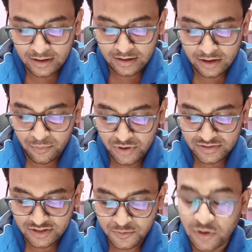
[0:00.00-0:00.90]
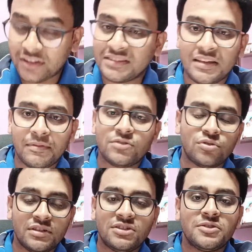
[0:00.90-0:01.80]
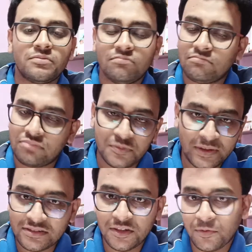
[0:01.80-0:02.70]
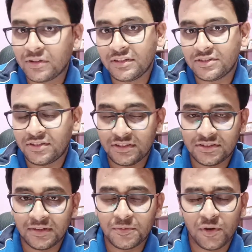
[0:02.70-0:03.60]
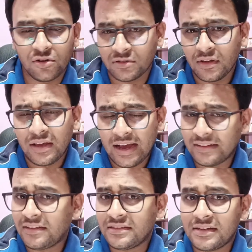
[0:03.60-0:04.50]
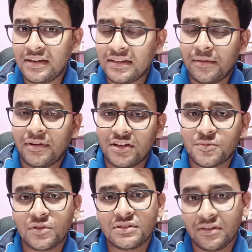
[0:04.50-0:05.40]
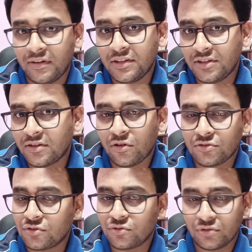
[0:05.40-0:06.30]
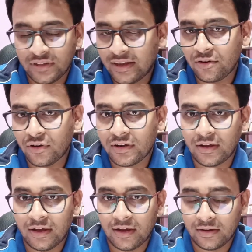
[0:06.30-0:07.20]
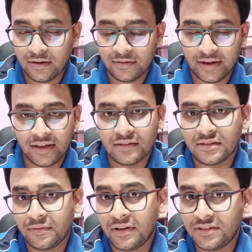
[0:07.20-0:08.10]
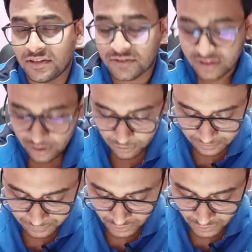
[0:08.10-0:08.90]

computer science 47. So this is specially for these three streams, because I think recently they have released for civil engineers also, so they are not taking civil engineers now.